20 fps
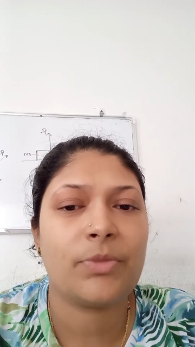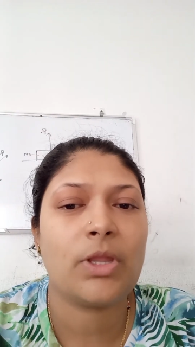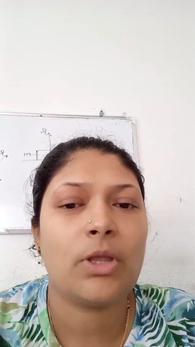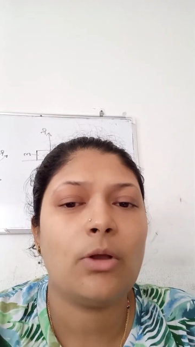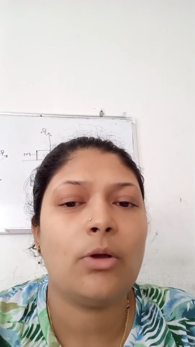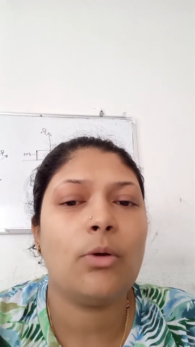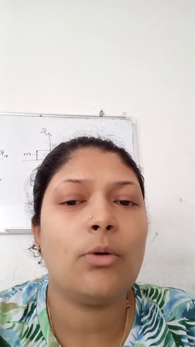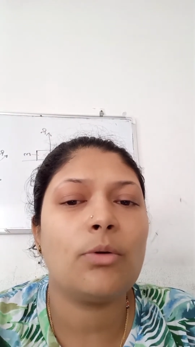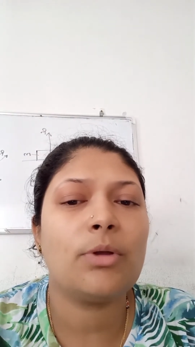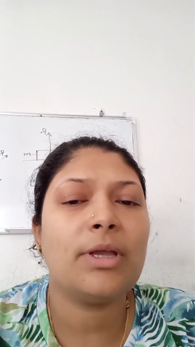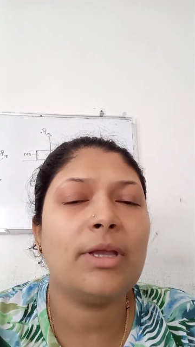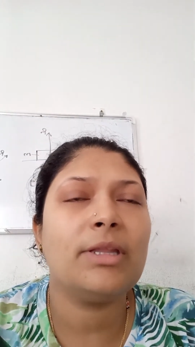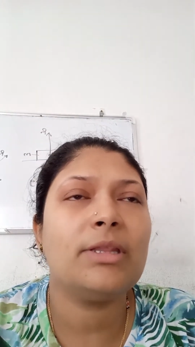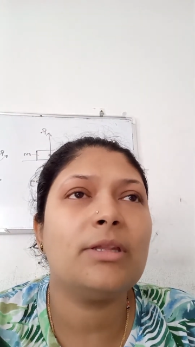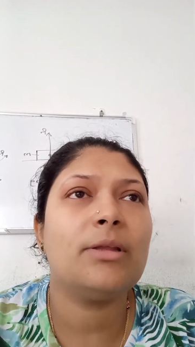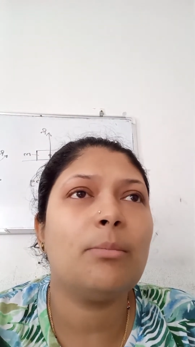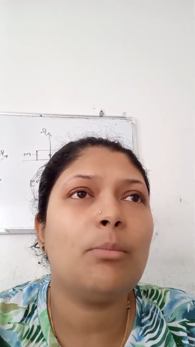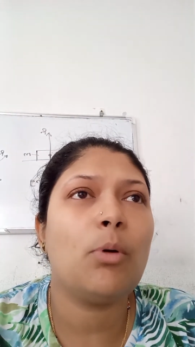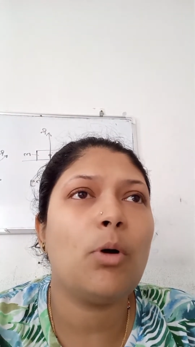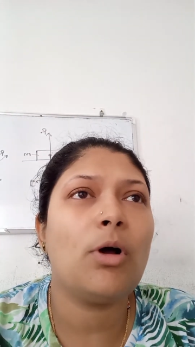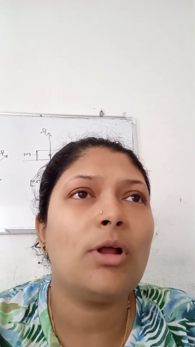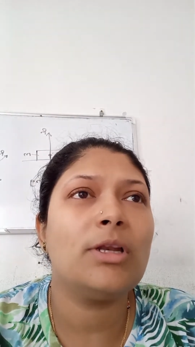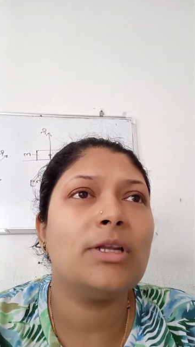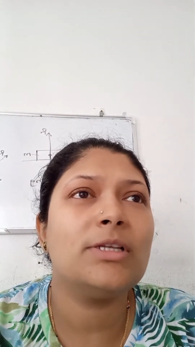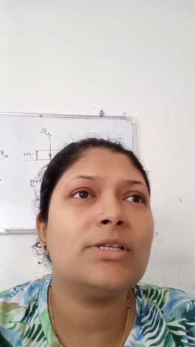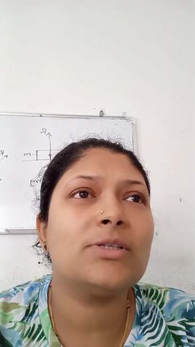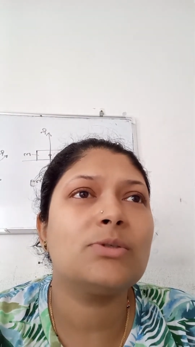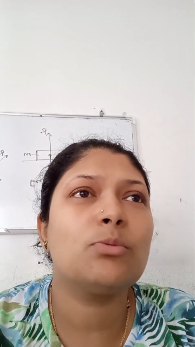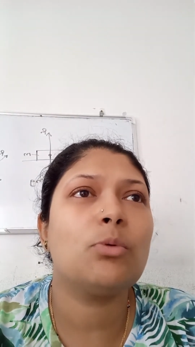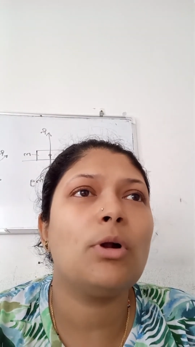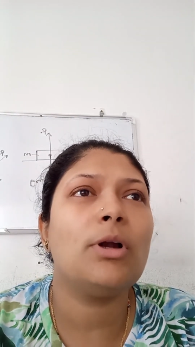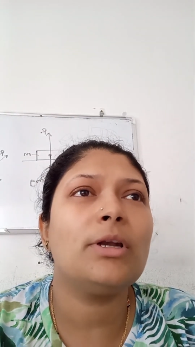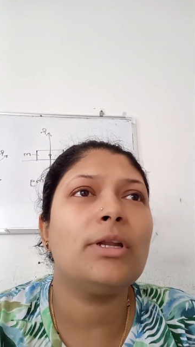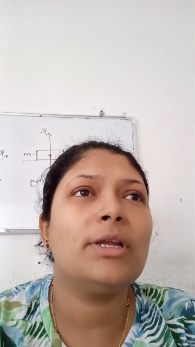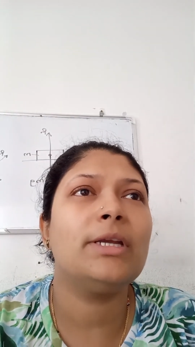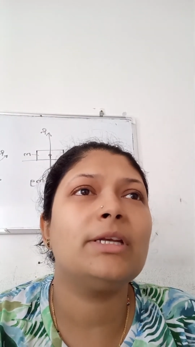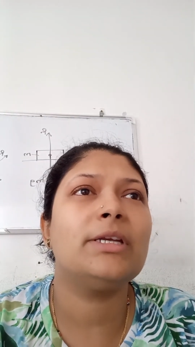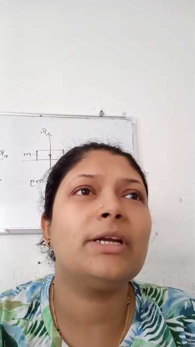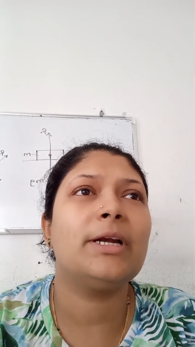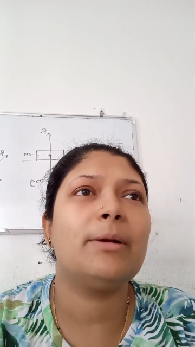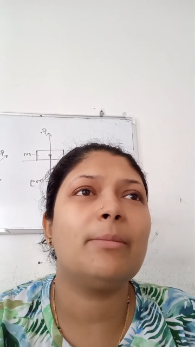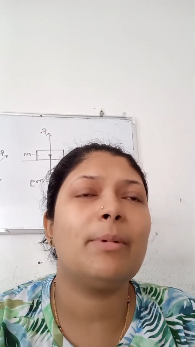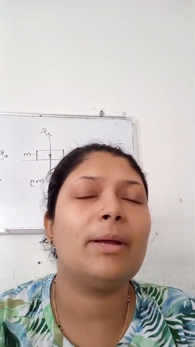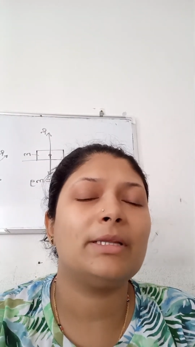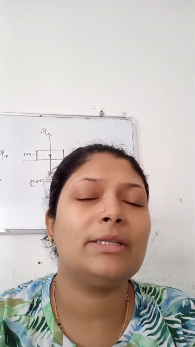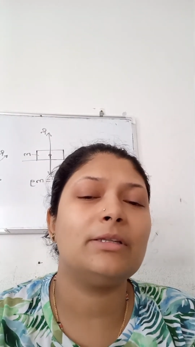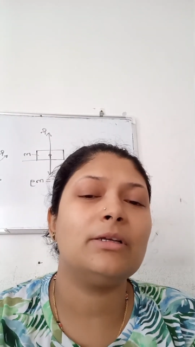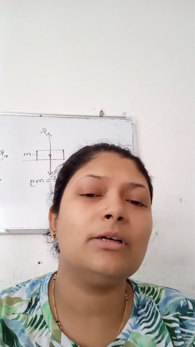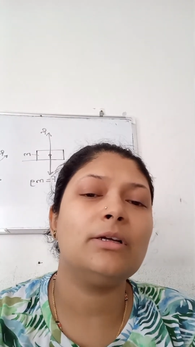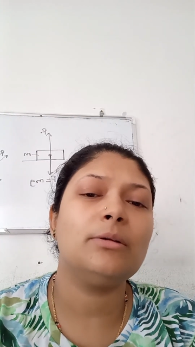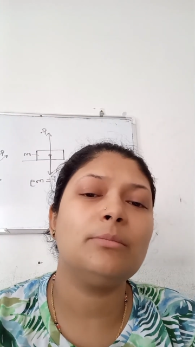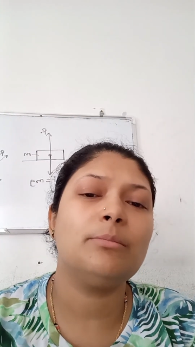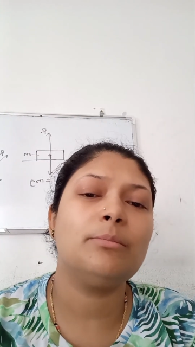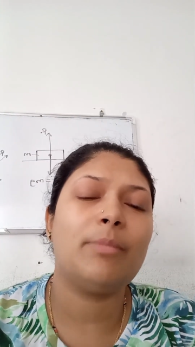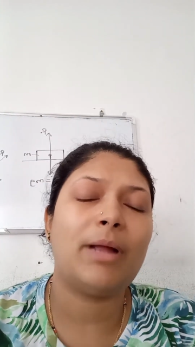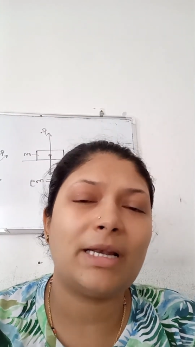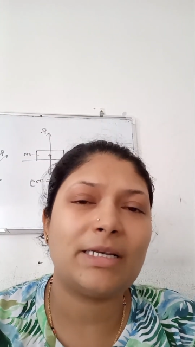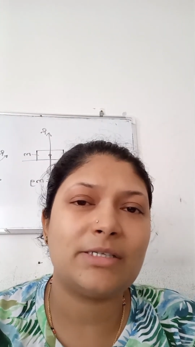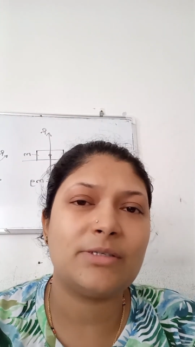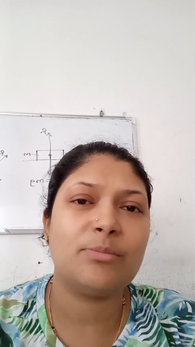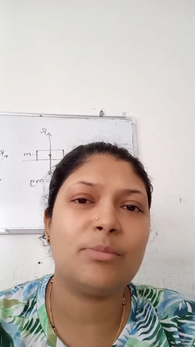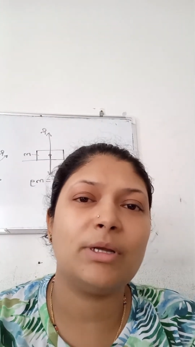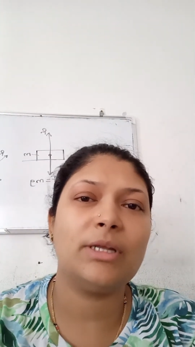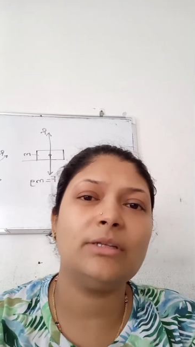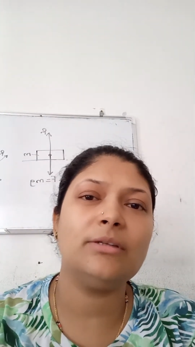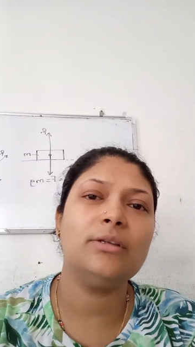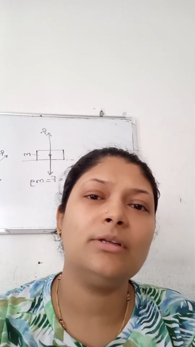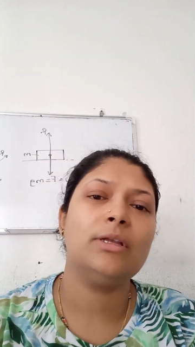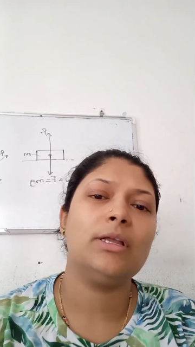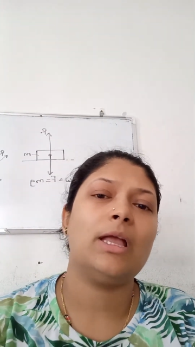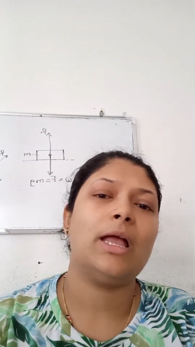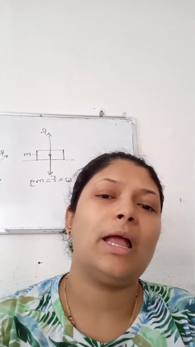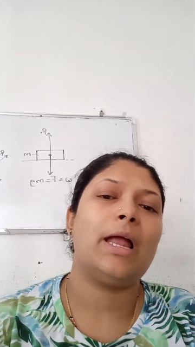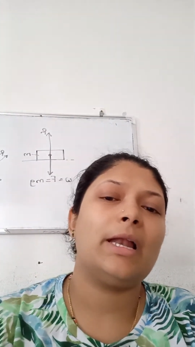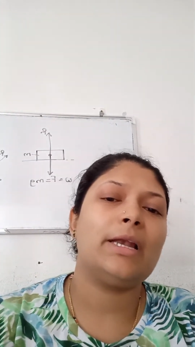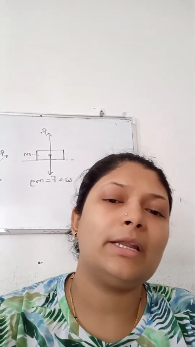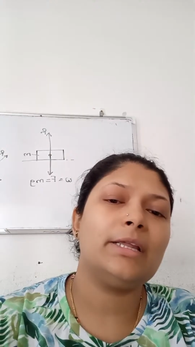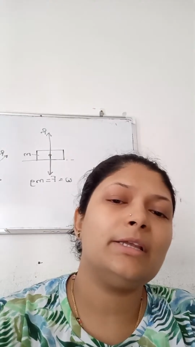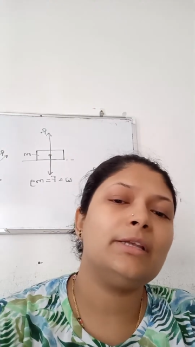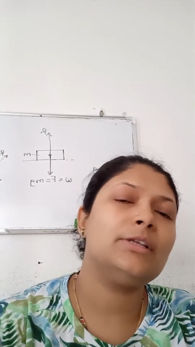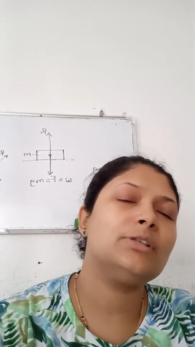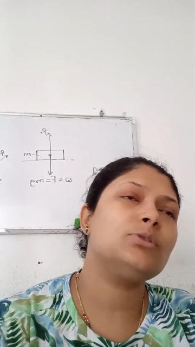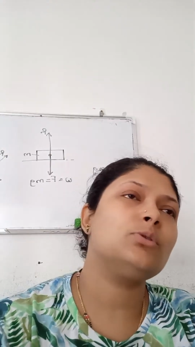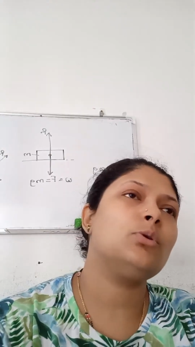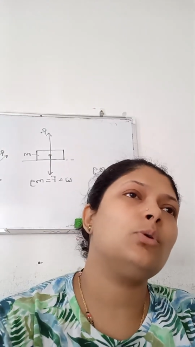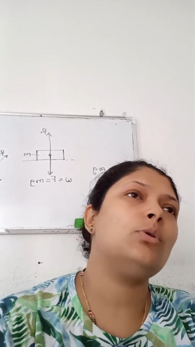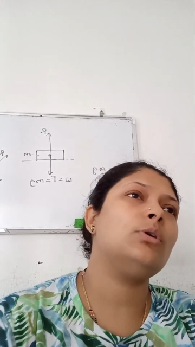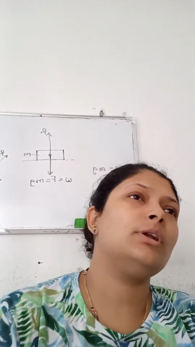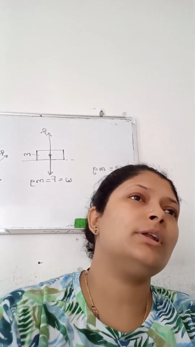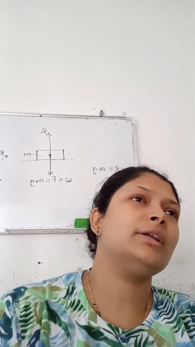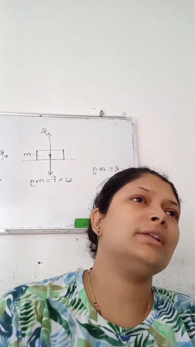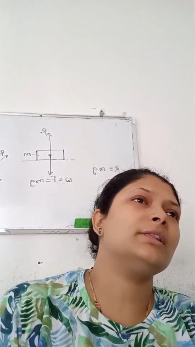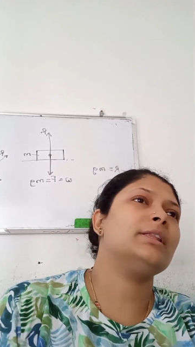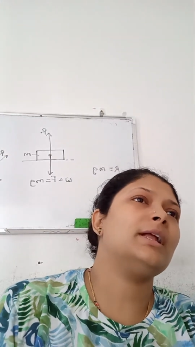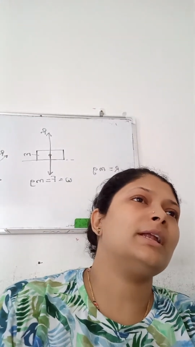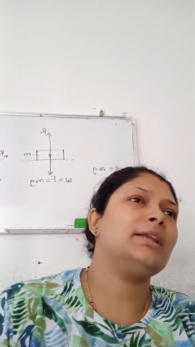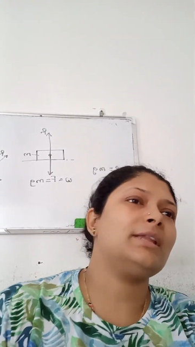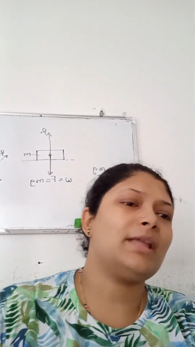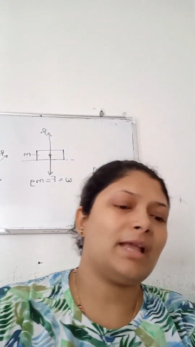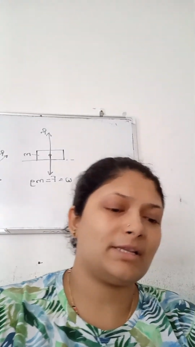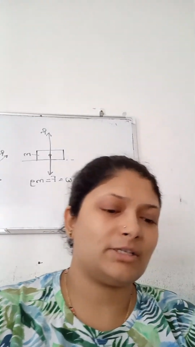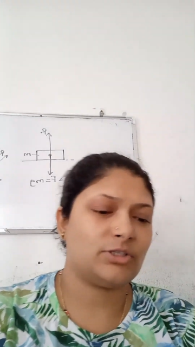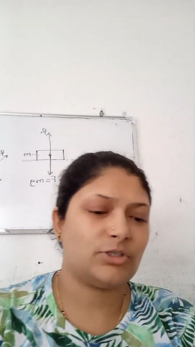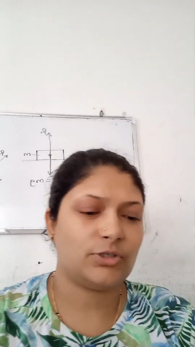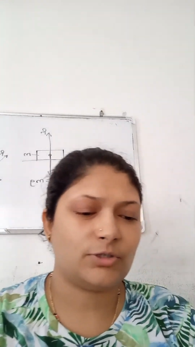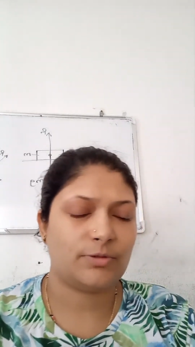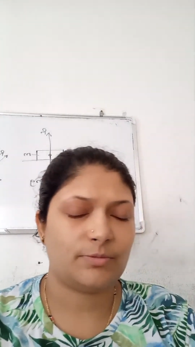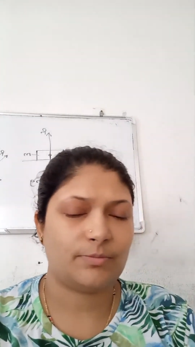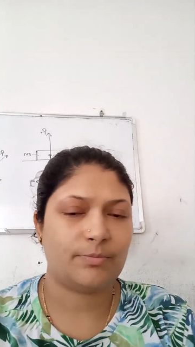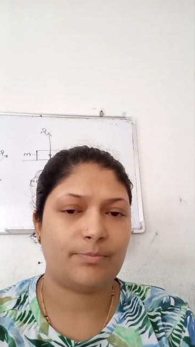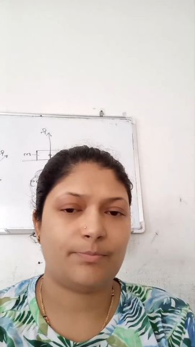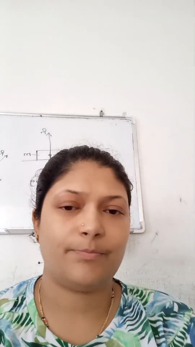Okay, the ball is what, hitted by the batsman, and he is holding that catch.